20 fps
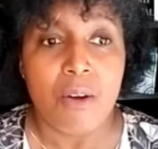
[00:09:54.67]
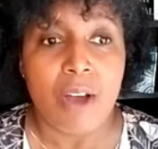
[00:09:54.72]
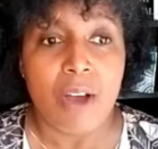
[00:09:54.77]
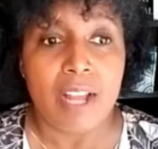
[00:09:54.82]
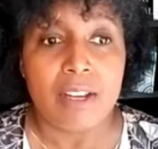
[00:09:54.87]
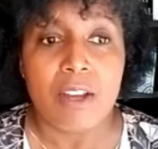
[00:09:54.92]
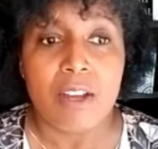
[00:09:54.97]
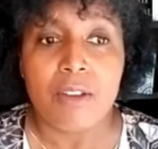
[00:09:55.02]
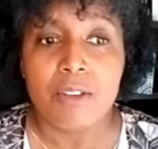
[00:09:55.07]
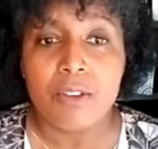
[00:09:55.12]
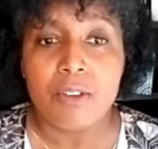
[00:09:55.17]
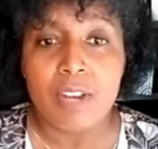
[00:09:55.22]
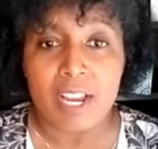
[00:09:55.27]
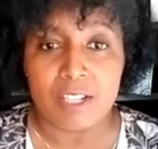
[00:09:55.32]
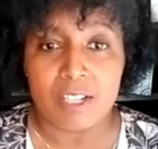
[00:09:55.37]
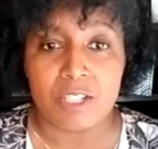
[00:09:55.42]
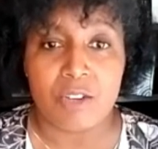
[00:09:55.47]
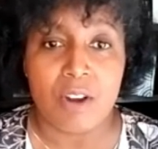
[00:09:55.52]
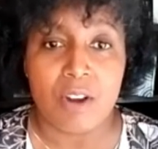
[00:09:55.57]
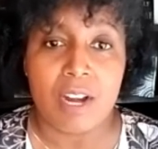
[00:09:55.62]
I know you
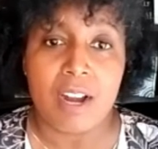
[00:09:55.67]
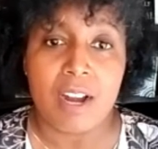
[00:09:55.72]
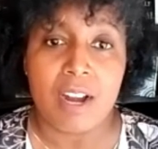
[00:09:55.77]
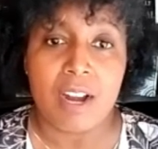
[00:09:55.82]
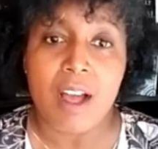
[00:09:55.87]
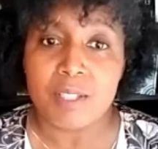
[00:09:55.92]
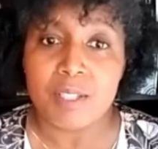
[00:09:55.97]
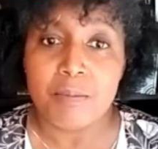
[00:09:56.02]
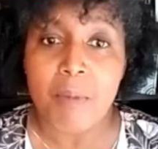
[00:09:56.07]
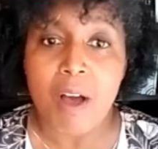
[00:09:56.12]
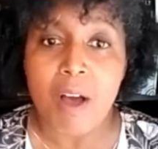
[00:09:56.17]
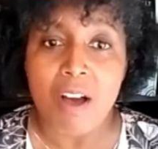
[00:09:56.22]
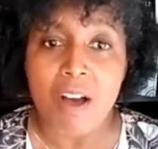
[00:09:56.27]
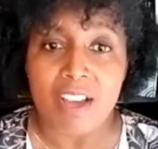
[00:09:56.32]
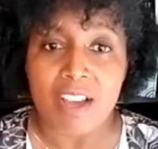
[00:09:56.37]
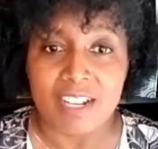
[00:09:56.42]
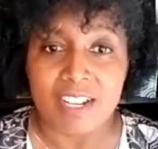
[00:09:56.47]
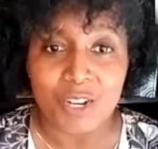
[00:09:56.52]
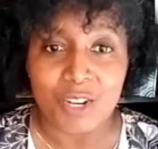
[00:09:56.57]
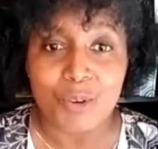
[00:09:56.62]
guys started off
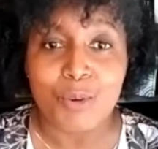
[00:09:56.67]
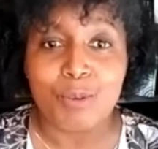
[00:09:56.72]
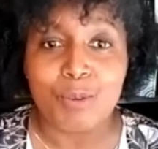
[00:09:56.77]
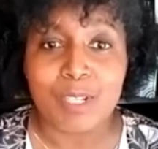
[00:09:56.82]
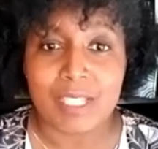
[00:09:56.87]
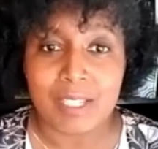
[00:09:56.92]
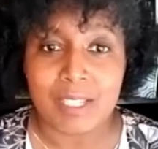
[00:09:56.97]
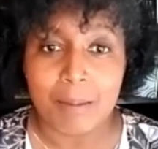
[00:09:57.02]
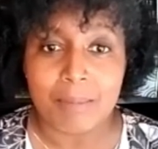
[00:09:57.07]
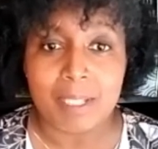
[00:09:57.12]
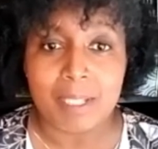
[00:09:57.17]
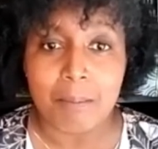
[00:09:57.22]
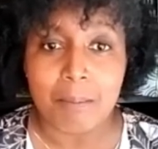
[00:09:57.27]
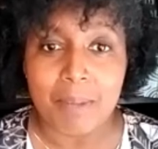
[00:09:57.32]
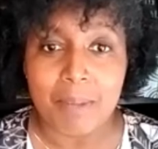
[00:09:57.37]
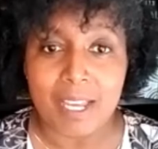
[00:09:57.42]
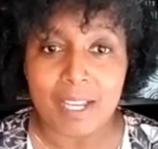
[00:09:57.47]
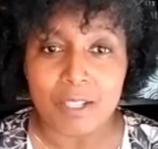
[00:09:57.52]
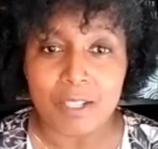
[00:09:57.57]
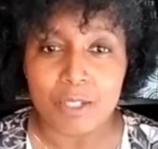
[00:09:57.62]
small and it grew to something
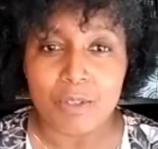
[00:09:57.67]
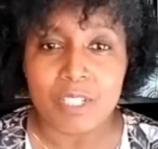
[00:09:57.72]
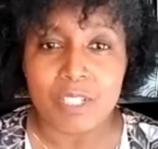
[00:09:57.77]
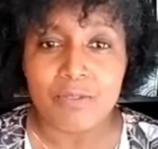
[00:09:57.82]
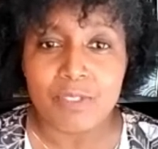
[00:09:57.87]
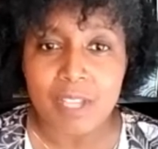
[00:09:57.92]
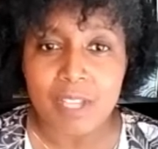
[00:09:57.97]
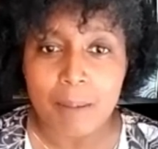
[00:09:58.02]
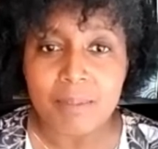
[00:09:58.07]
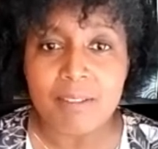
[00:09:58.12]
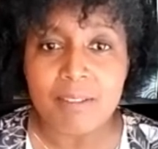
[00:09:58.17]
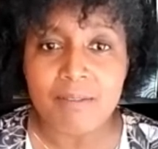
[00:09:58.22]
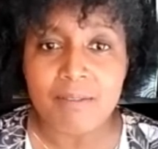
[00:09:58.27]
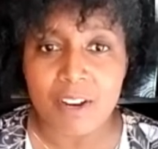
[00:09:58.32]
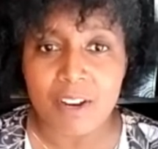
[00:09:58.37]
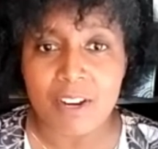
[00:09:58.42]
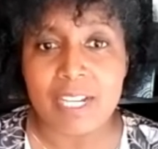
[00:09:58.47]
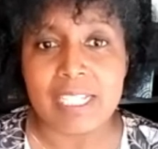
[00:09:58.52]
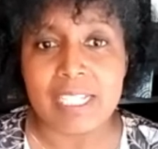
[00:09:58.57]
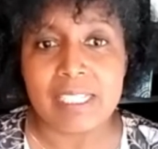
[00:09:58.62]
big. So it's something
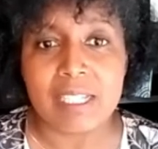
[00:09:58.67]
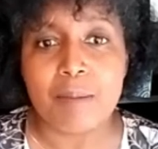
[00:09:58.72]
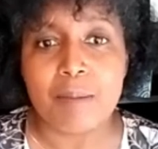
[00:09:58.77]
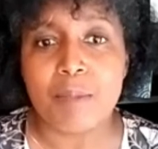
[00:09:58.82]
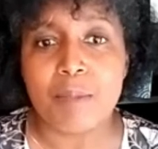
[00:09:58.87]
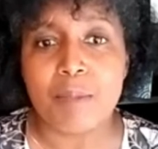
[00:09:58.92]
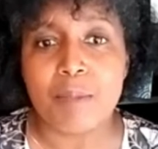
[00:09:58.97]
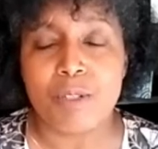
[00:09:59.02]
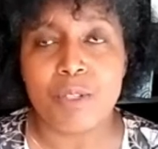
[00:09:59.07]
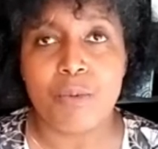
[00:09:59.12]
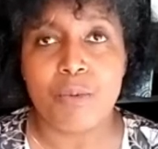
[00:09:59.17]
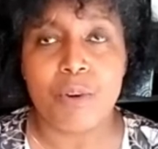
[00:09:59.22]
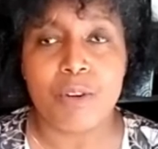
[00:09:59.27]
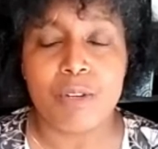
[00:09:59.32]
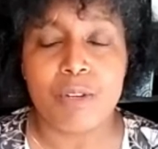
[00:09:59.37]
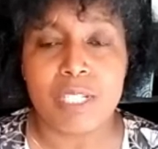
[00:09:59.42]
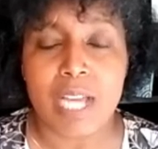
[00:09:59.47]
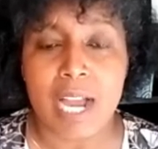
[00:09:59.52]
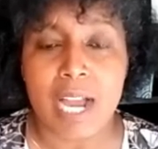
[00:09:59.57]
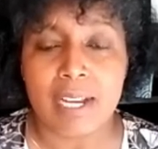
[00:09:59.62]
very similar to where
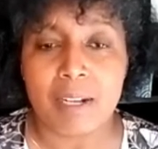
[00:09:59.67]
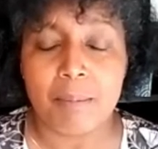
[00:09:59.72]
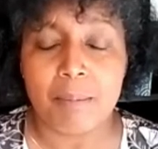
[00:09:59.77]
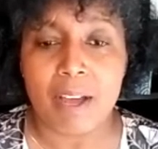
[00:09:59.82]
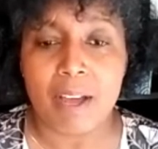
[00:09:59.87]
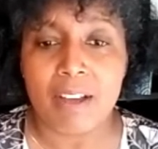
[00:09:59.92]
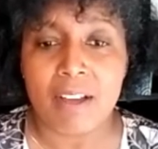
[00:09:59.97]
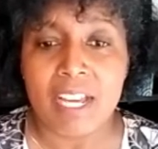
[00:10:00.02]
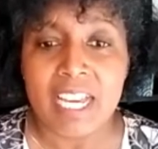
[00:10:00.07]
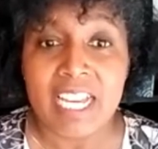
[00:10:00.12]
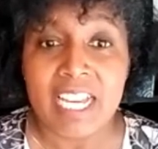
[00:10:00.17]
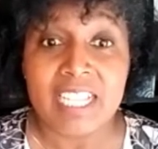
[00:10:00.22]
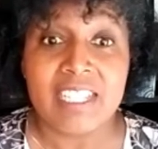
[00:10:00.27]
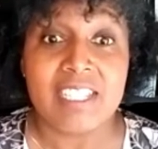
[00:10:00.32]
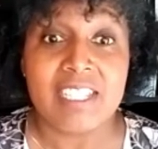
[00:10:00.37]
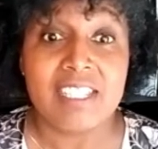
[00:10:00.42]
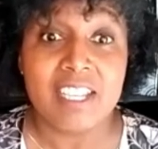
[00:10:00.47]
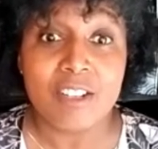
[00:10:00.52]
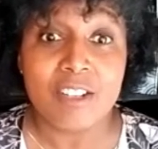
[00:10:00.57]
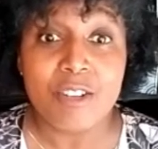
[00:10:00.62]
you're talking about the
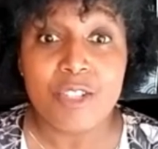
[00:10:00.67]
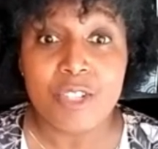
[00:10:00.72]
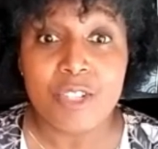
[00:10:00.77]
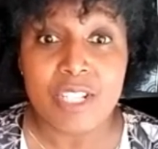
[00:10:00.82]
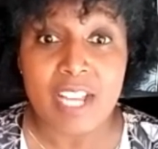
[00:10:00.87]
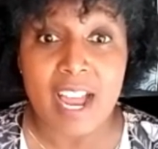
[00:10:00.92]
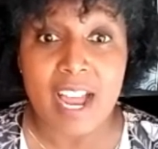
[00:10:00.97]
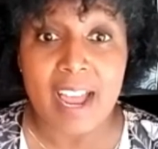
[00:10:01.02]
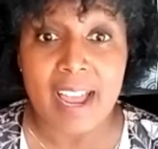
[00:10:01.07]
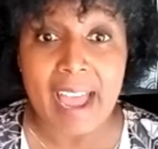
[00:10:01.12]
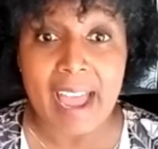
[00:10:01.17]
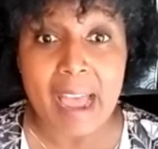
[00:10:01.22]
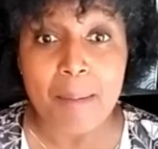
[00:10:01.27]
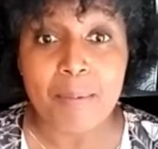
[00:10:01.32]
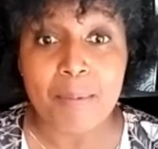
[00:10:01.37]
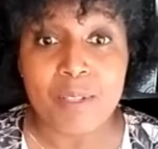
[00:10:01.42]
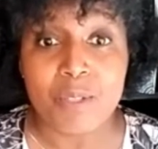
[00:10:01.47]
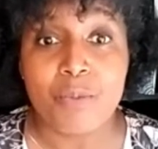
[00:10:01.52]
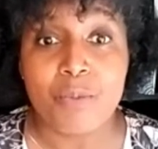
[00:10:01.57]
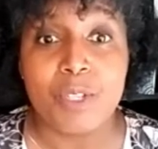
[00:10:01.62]
synergy that
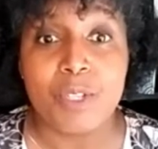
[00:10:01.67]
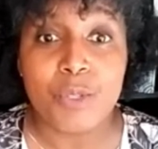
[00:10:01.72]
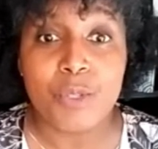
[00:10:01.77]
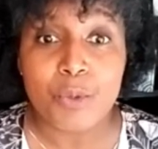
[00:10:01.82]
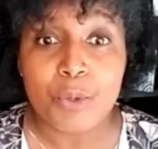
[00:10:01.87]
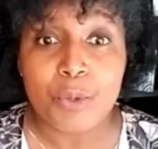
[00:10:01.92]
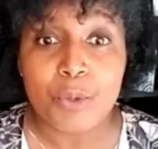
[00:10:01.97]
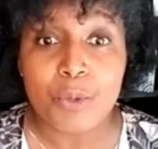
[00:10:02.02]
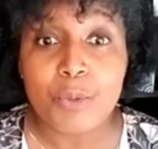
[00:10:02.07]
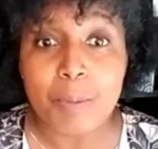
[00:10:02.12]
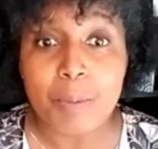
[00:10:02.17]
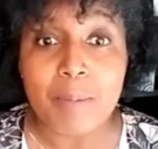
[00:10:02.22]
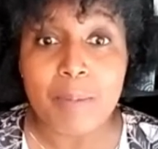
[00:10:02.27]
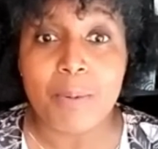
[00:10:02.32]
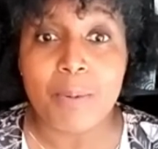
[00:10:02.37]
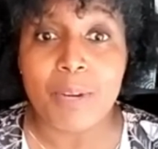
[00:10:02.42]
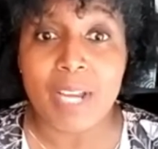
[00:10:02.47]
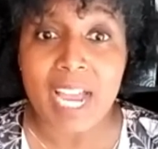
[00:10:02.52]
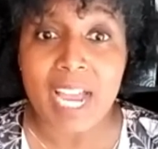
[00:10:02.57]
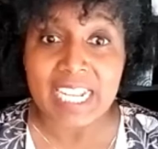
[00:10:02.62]
happens when 2 or 3
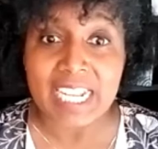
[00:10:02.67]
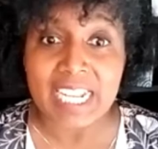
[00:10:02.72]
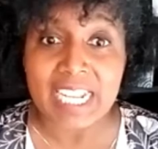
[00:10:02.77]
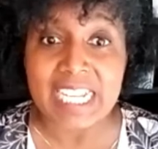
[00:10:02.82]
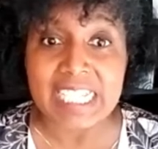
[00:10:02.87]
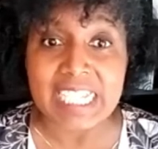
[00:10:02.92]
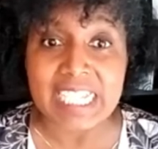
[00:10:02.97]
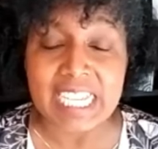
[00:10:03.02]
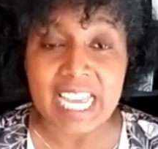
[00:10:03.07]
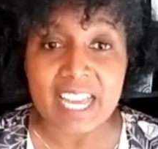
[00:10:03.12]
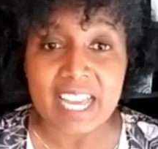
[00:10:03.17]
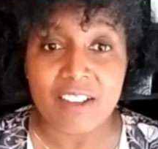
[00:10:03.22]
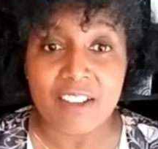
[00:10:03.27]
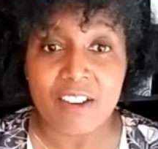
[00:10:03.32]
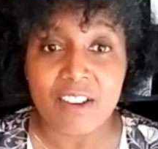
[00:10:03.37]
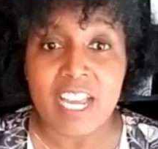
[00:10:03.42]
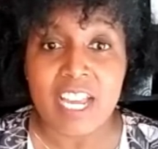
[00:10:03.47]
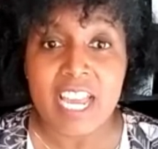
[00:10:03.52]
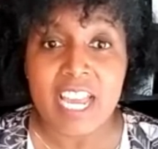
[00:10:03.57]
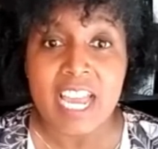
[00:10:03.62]
people of get
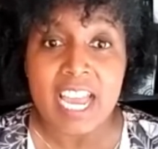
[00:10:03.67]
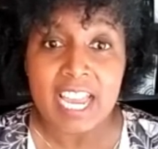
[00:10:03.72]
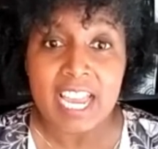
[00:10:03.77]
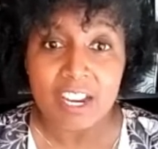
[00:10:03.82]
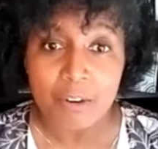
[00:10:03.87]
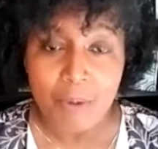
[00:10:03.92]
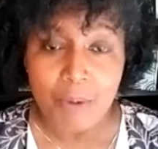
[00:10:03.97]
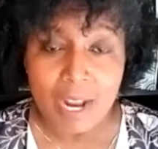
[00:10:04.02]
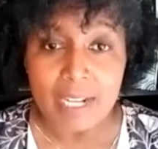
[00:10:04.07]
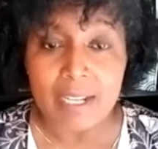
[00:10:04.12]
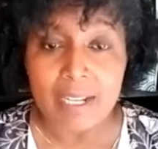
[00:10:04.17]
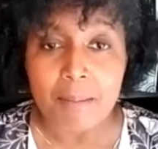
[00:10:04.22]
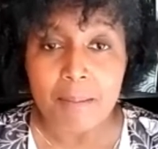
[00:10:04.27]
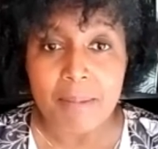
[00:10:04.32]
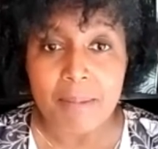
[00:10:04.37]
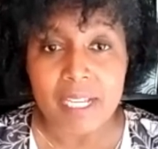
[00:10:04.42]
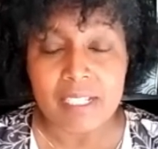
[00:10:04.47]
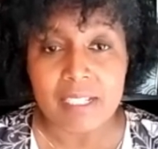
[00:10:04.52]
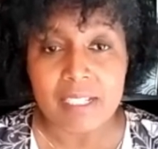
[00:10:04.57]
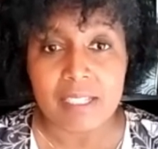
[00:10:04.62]
together and try to
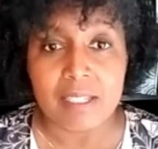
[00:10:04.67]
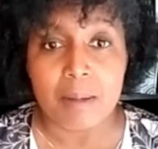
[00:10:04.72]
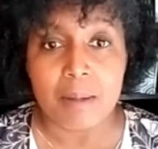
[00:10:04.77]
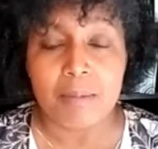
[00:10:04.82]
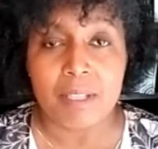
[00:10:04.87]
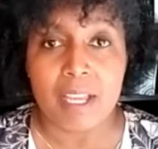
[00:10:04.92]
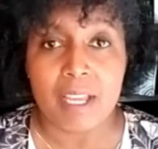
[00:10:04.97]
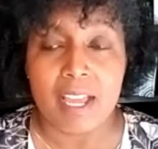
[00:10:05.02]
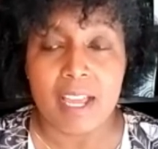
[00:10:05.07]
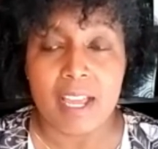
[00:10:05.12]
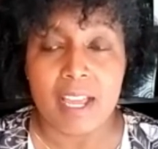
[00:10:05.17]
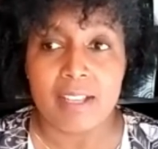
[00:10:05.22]
commit to something.